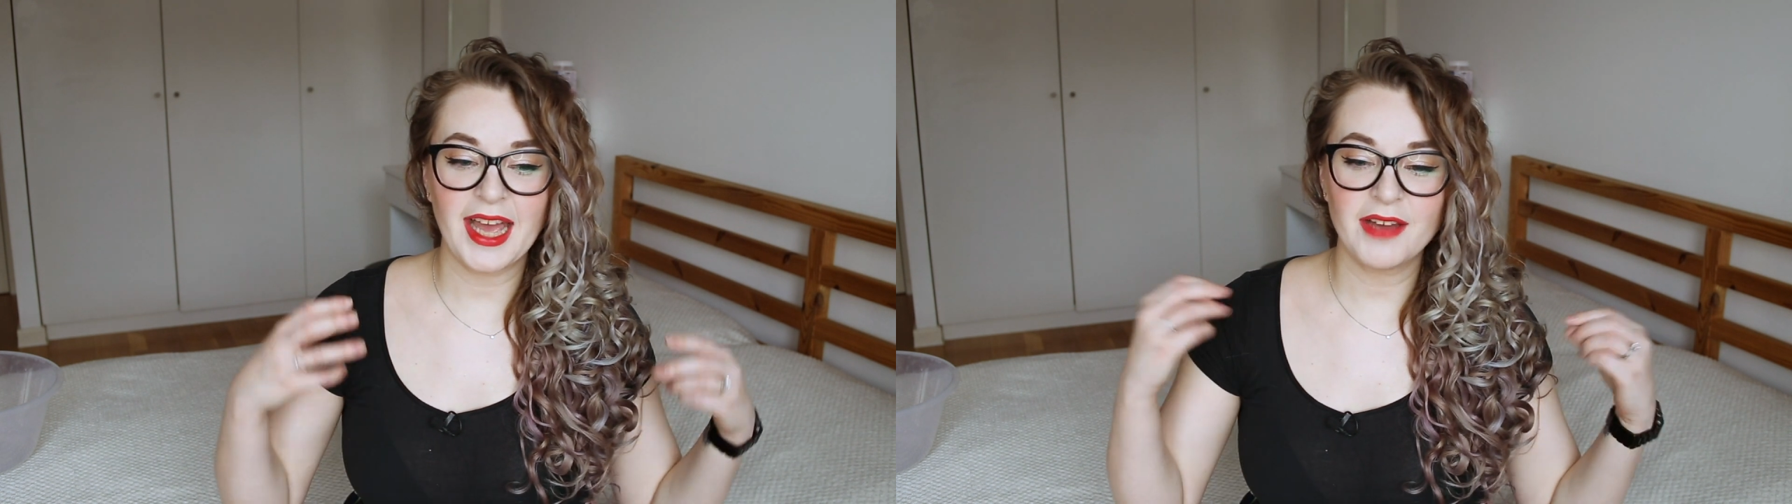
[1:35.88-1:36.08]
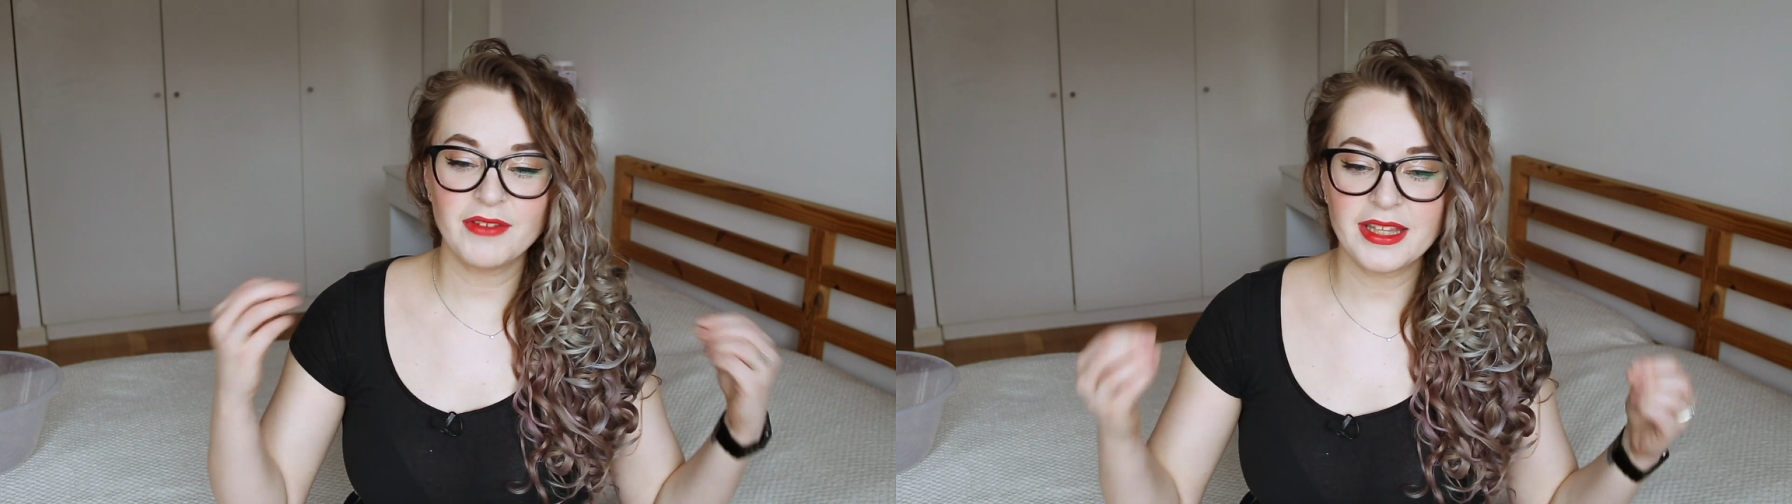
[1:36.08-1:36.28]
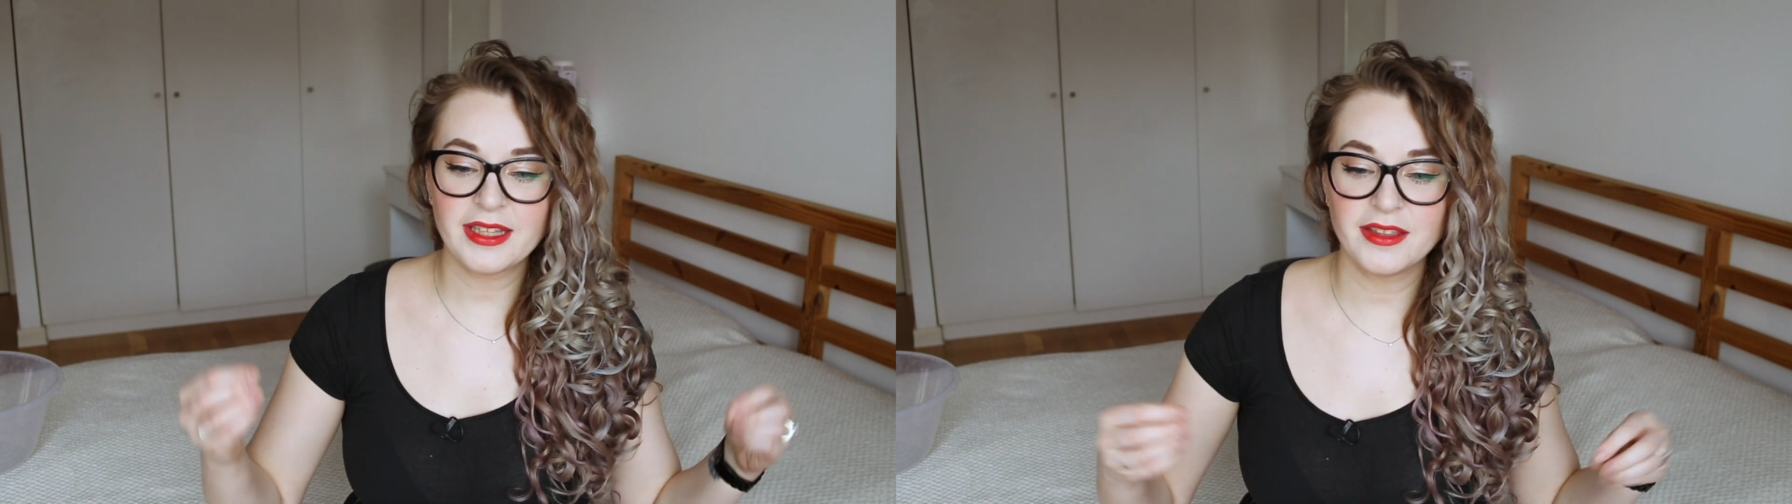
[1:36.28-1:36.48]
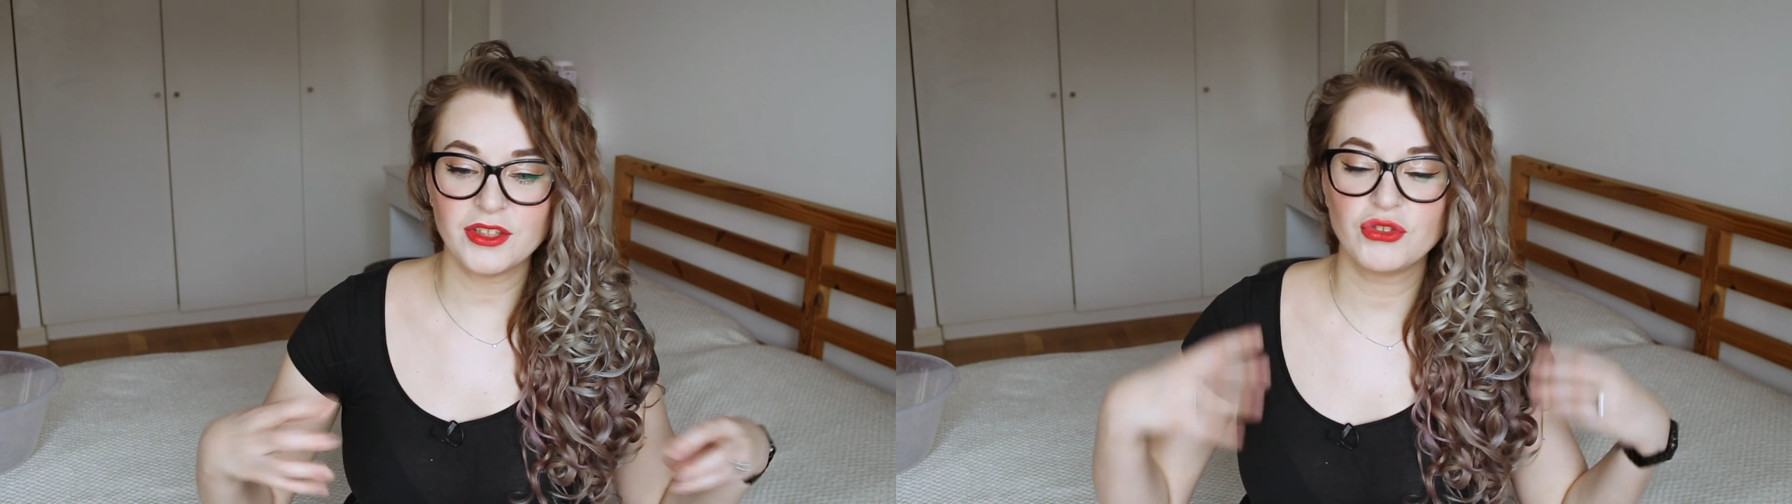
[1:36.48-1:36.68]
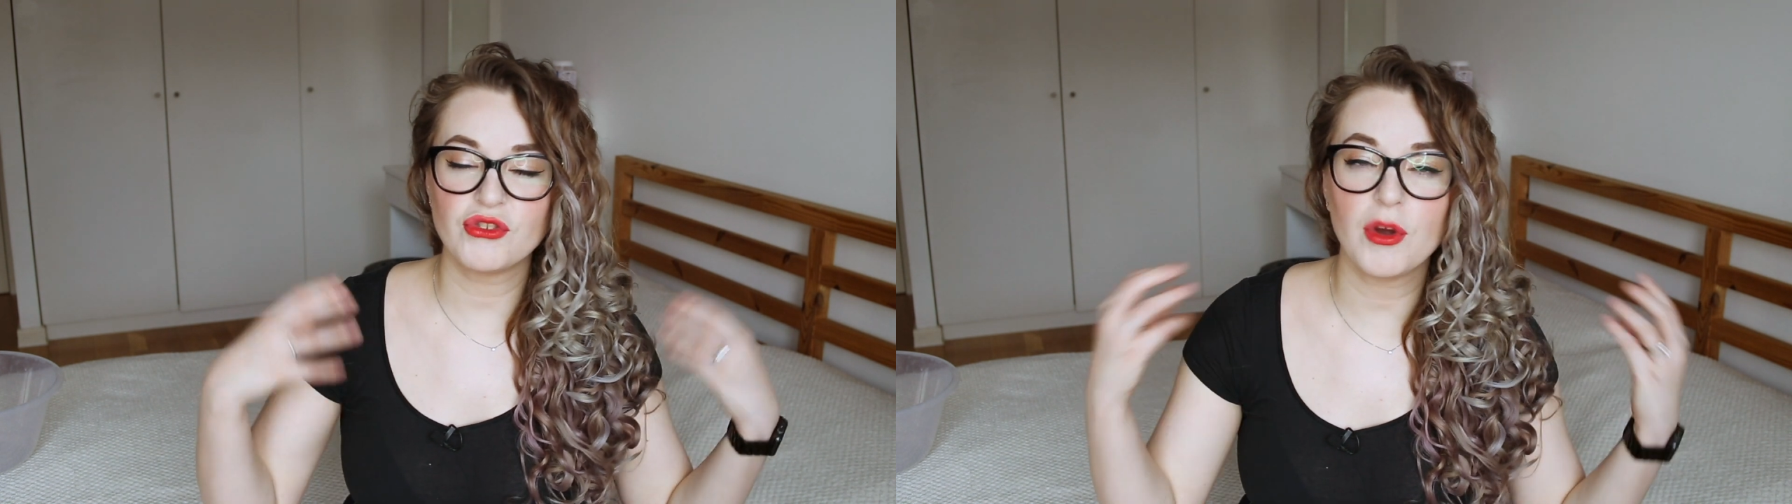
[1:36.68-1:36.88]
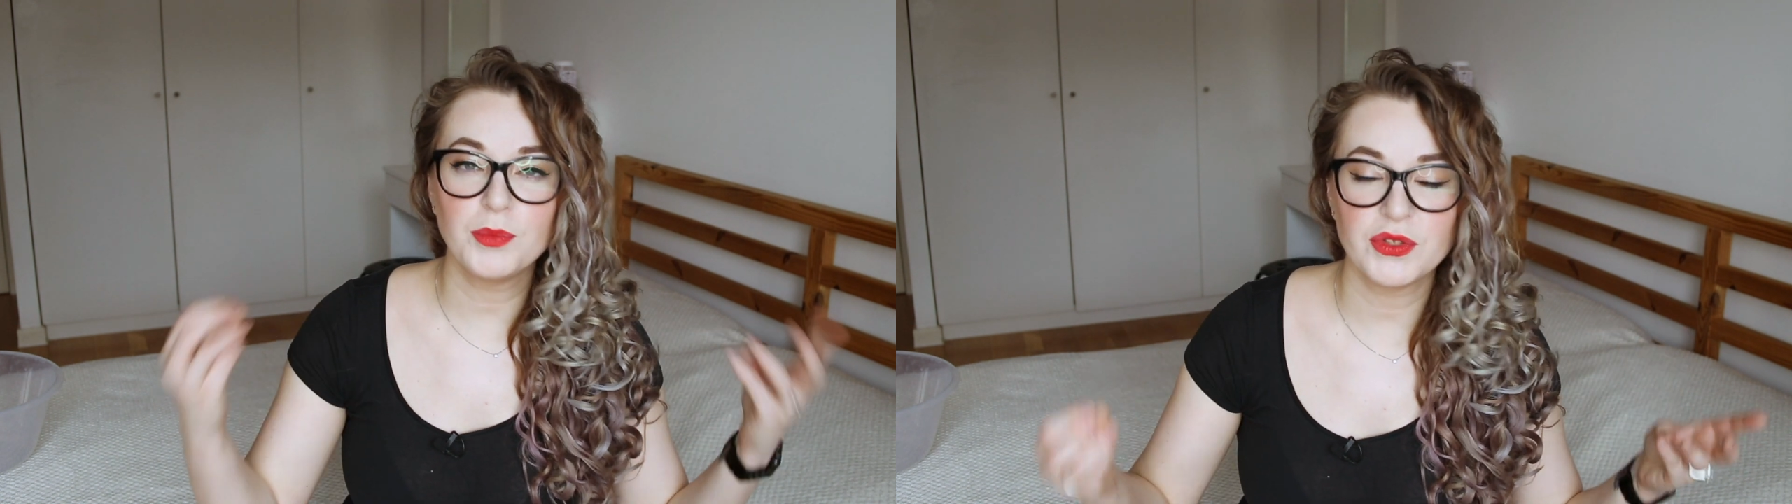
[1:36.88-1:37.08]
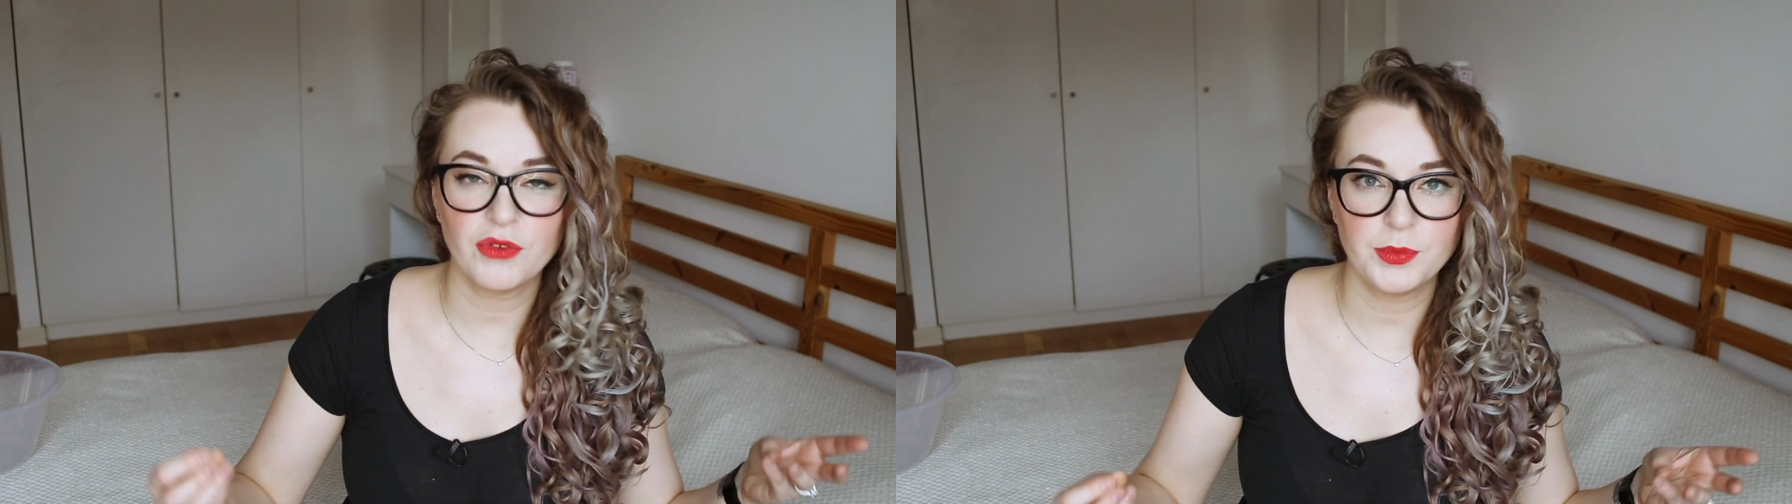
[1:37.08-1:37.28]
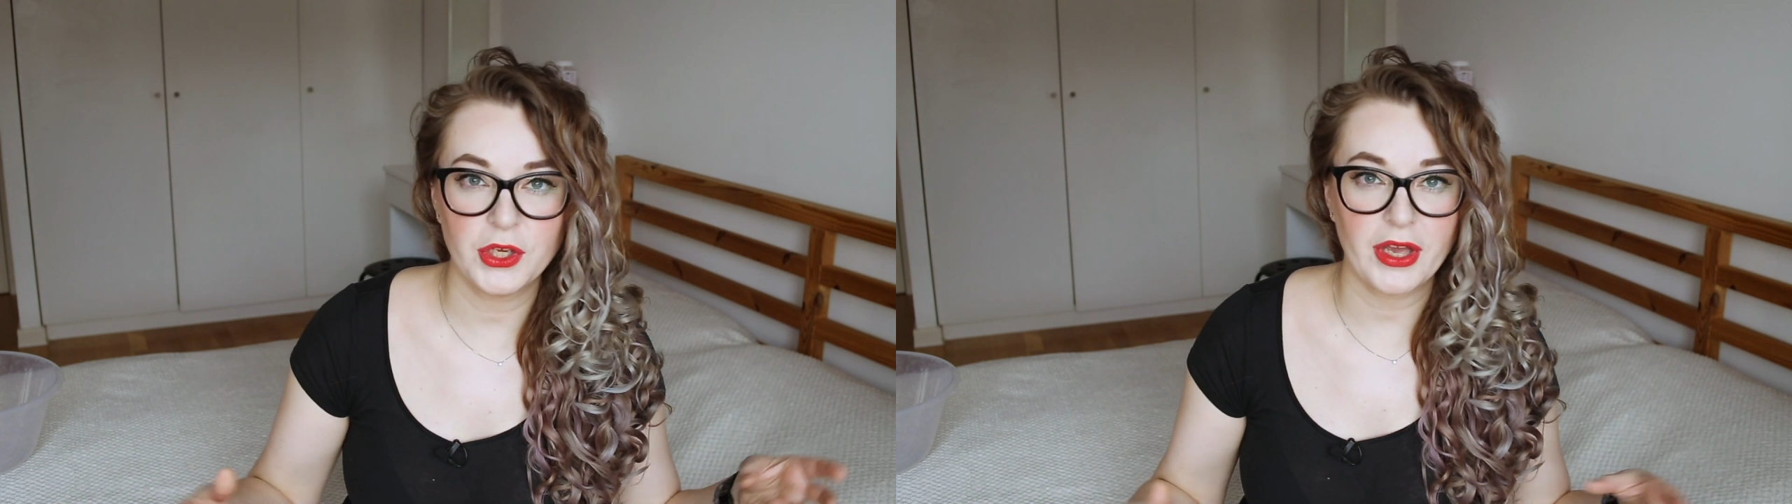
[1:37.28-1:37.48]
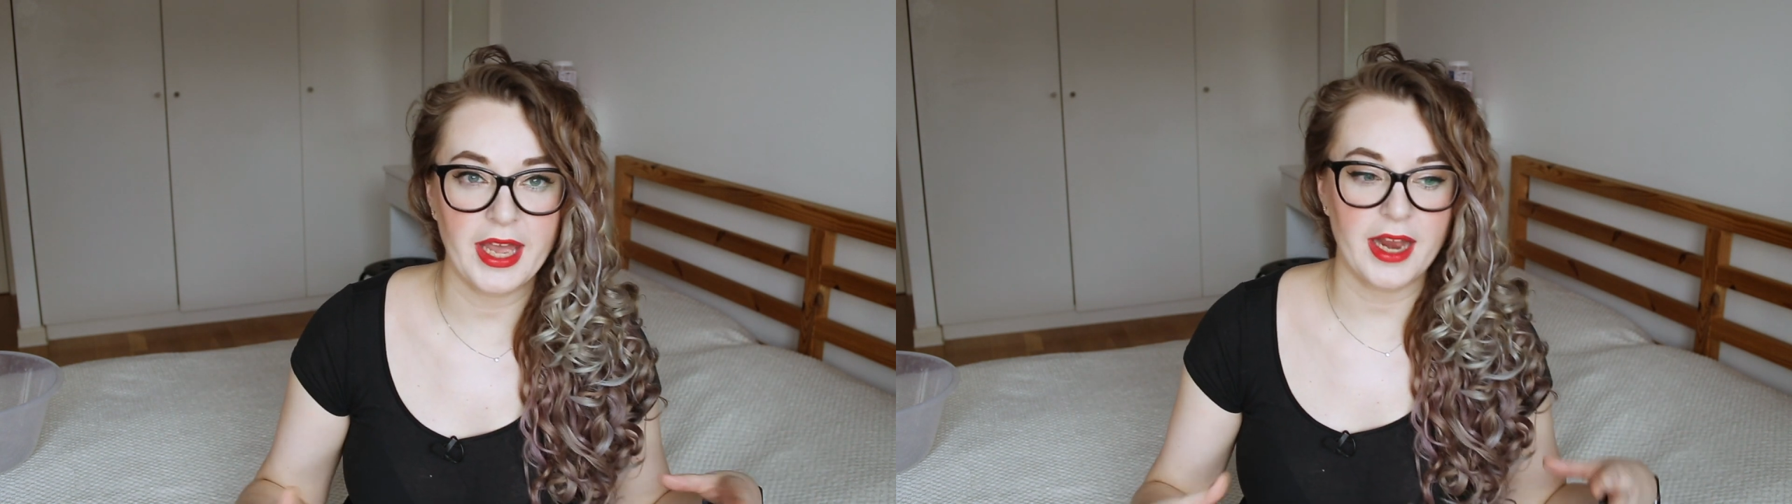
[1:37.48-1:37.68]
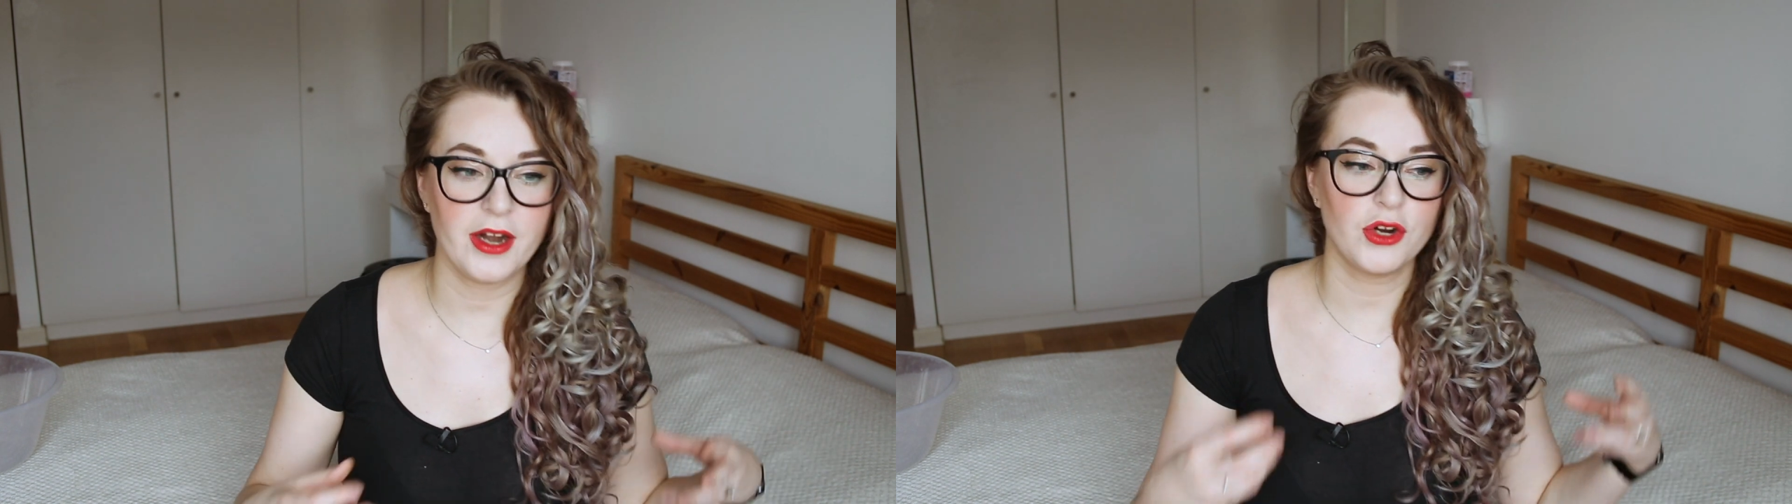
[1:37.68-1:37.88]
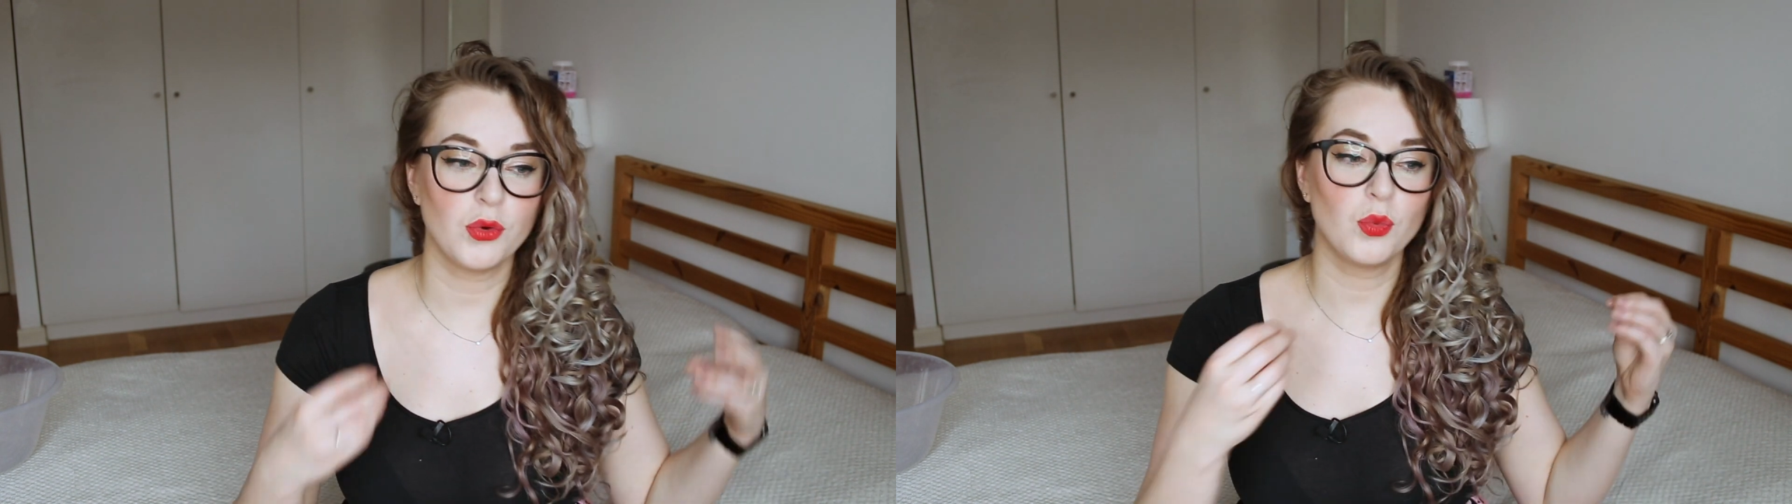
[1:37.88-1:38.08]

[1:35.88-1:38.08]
everything that drops from your hair,